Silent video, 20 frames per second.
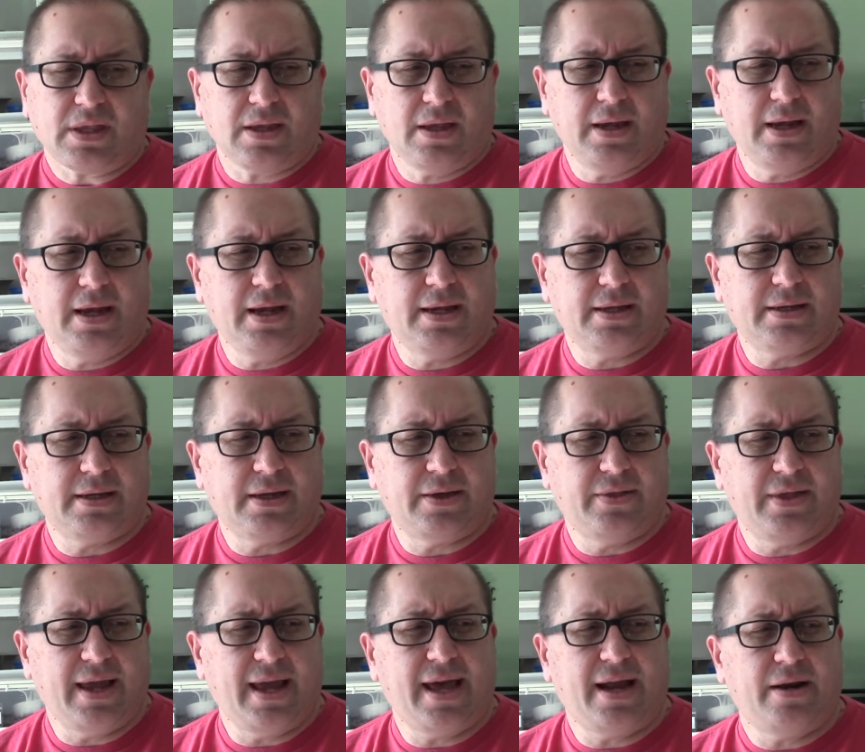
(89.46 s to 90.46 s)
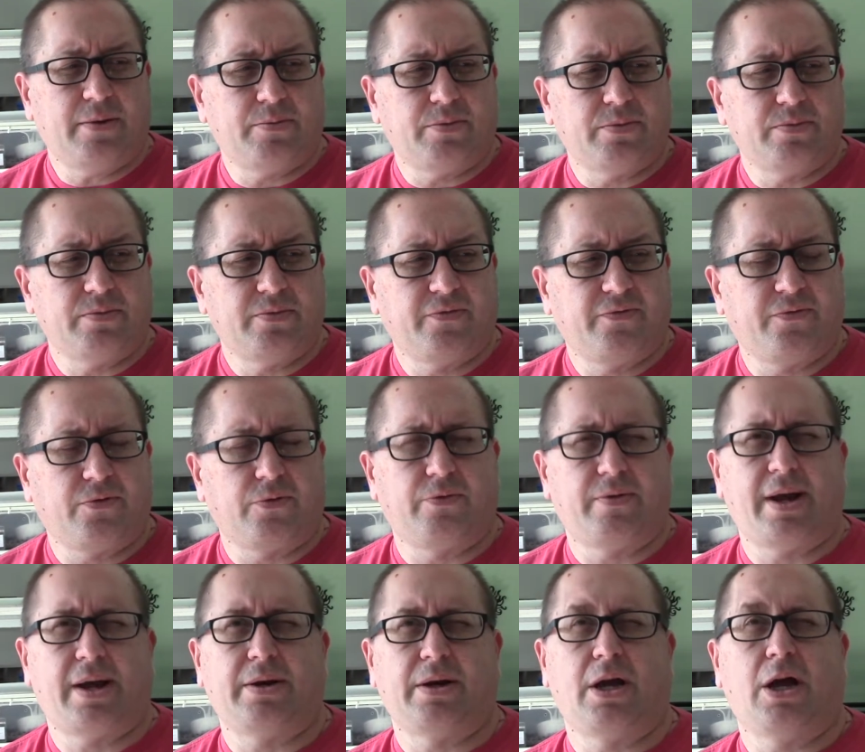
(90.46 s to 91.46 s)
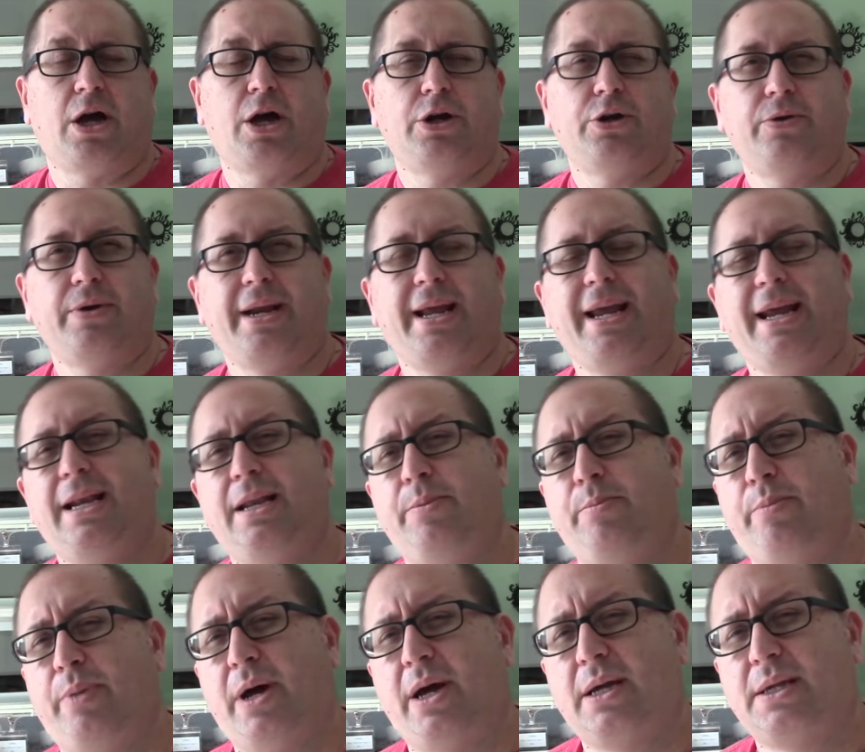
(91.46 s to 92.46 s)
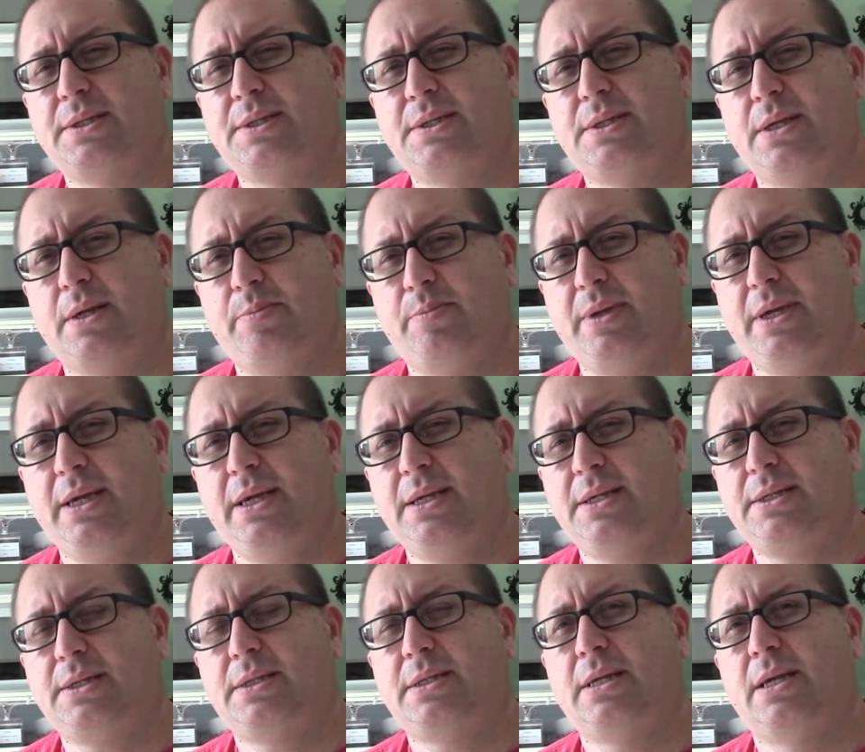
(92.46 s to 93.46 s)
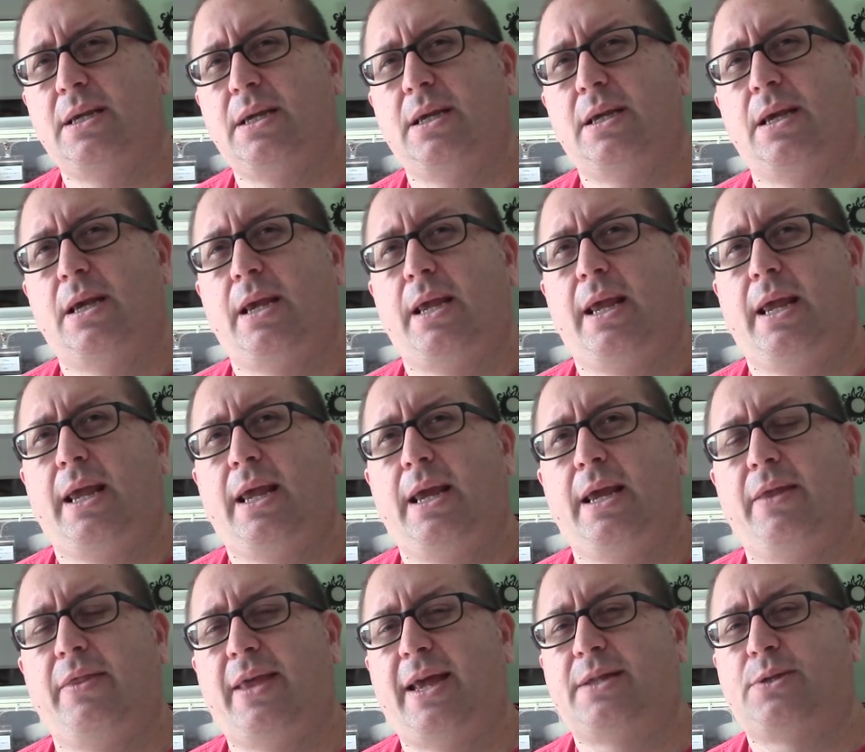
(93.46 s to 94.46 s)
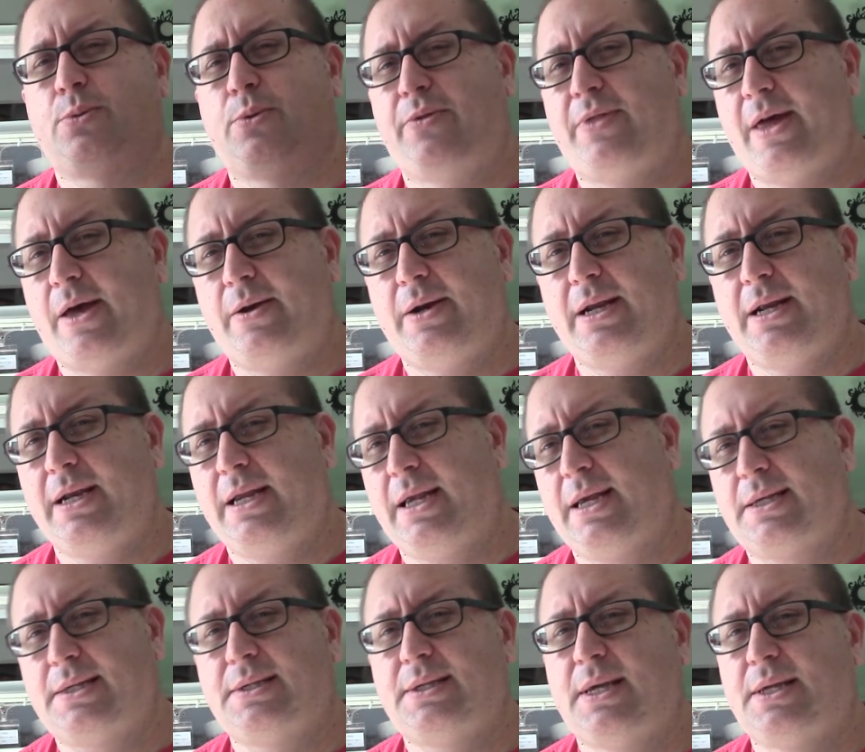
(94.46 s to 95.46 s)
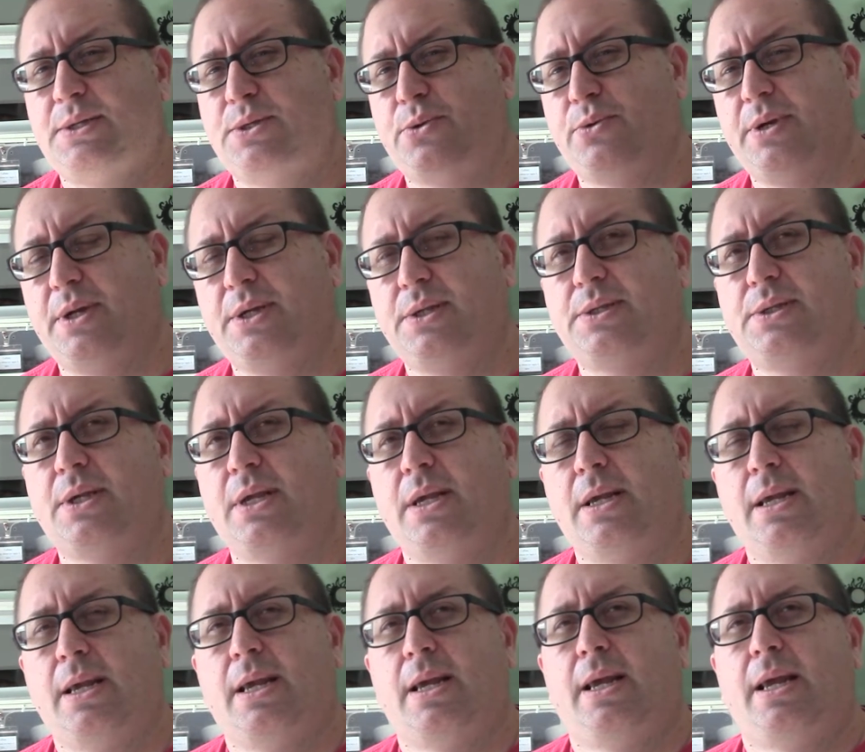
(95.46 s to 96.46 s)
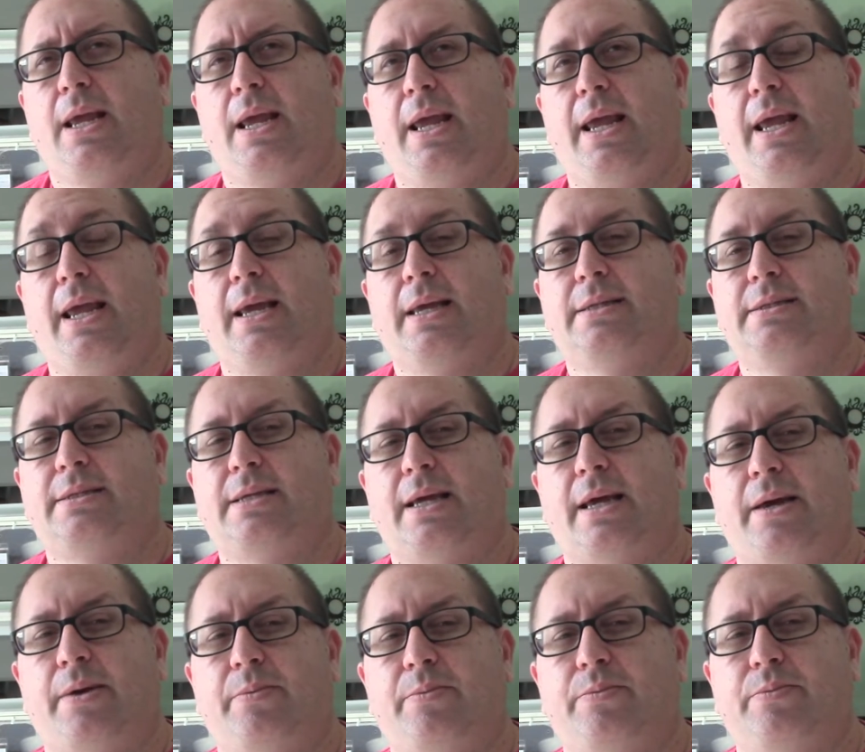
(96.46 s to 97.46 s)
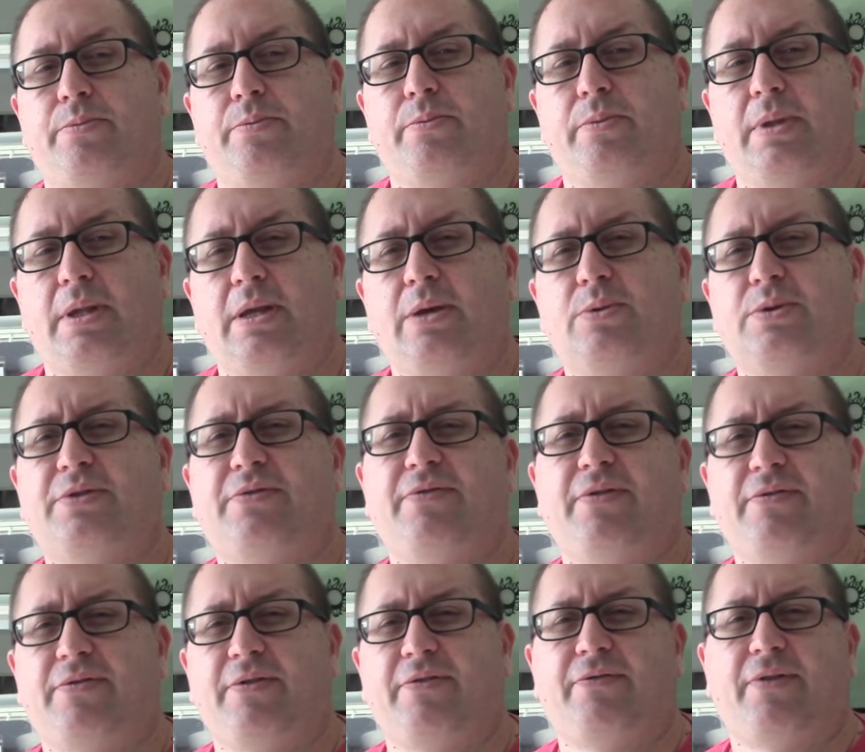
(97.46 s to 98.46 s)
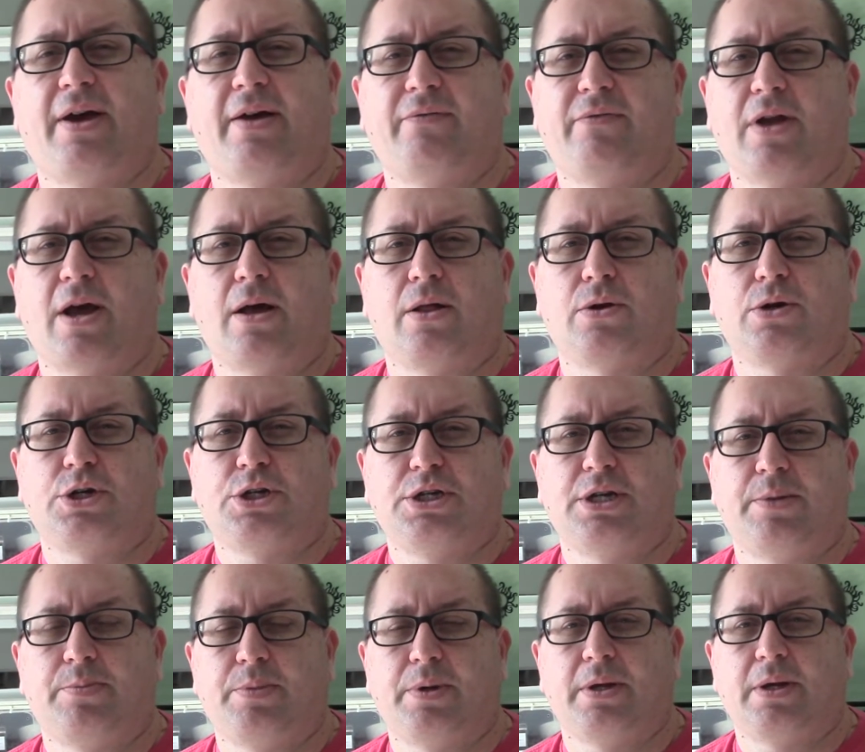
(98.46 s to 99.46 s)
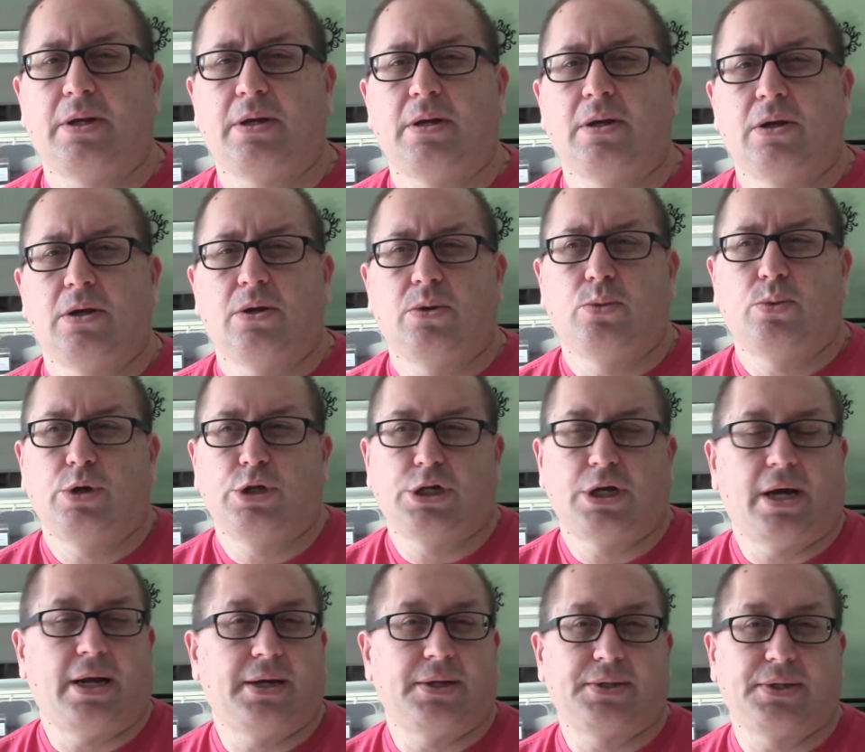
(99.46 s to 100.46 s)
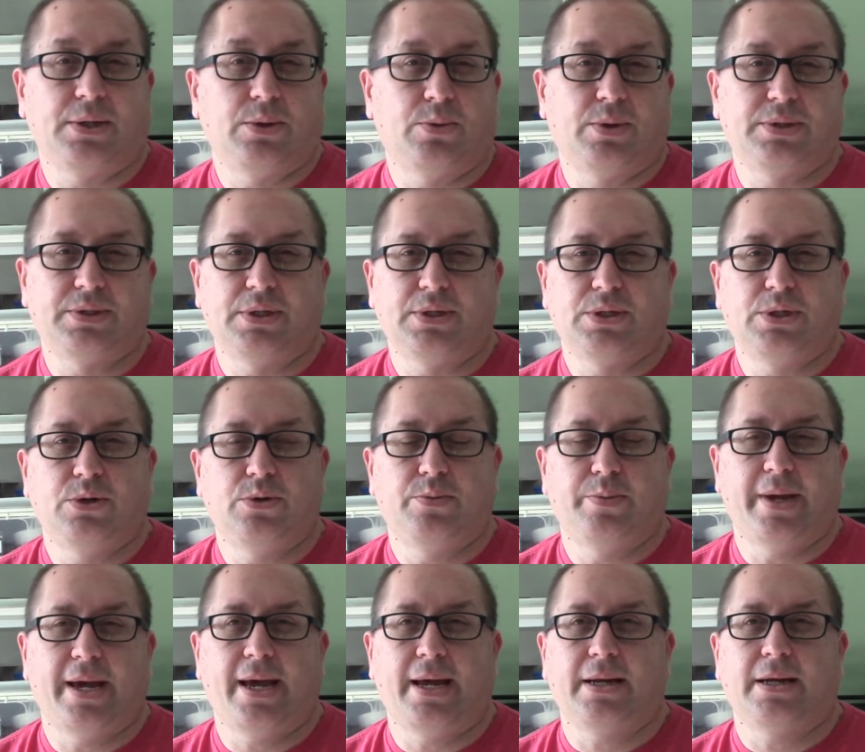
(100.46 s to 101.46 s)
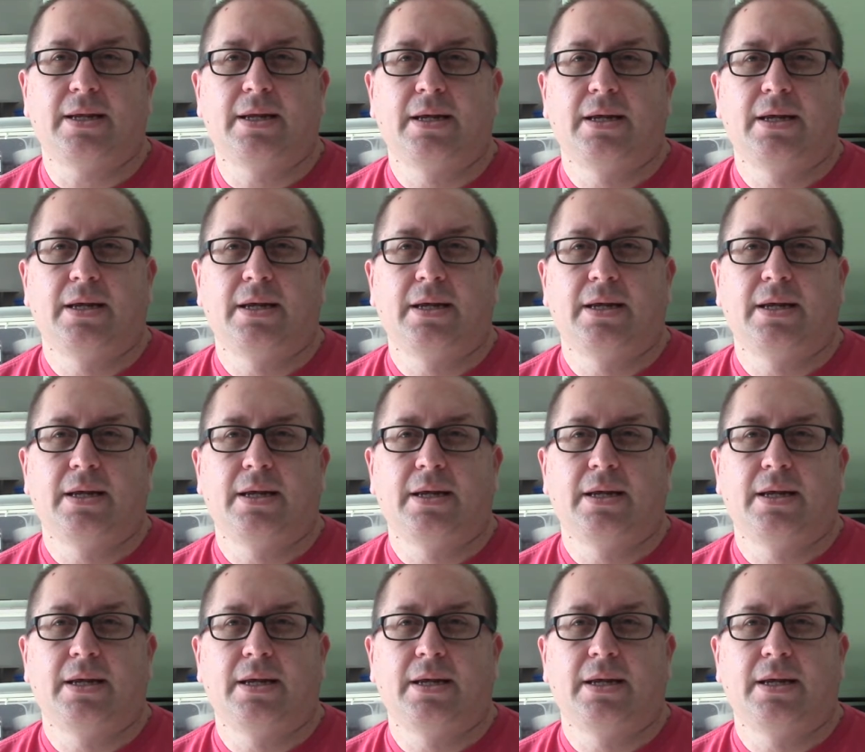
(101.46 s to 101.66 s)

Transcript: And they had them for around $180 a piece, and that's without any accessories. And it was $55 shipping, which honestly wasn't too bad.